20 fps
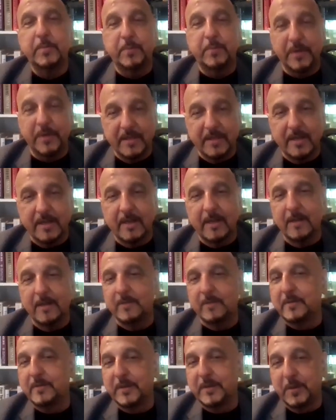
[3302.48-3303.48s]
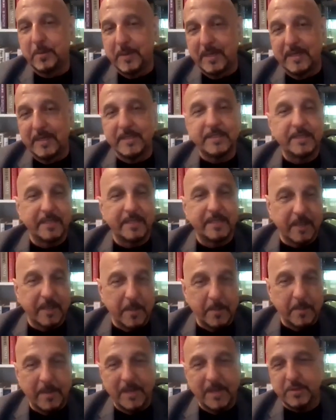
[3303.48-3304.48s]
bring that love and humanity and
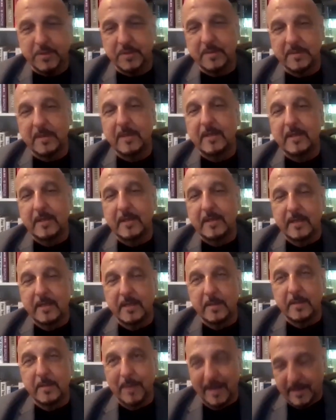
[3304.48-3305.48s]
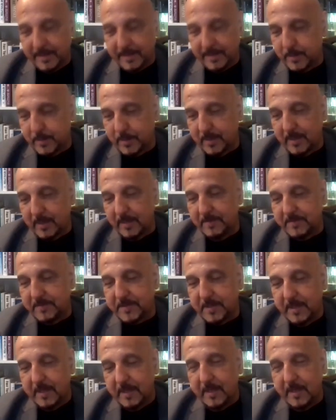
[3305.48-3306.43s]
compassion back into our lives.